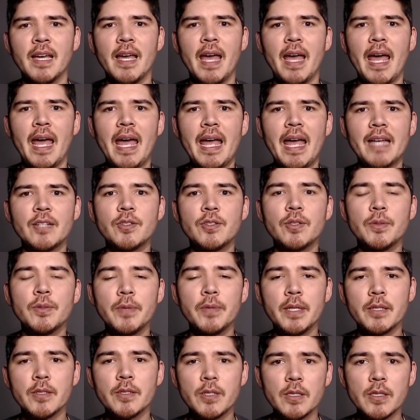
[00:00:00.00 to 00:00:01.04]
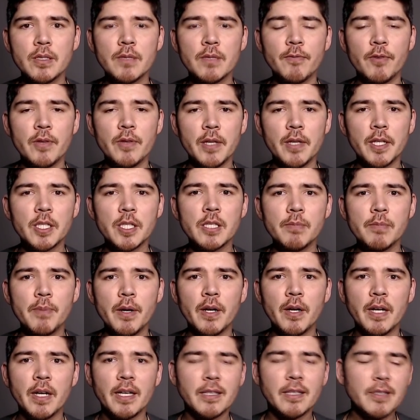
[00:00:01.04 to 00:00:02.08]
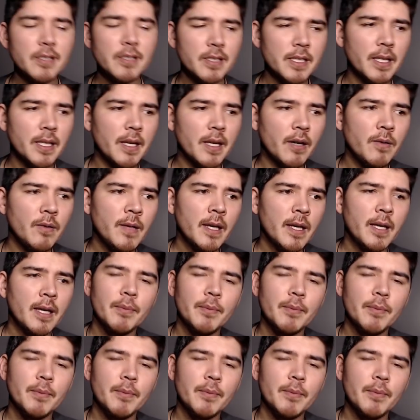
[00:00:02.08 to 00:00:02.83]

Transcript: and do it just for the experience, you know.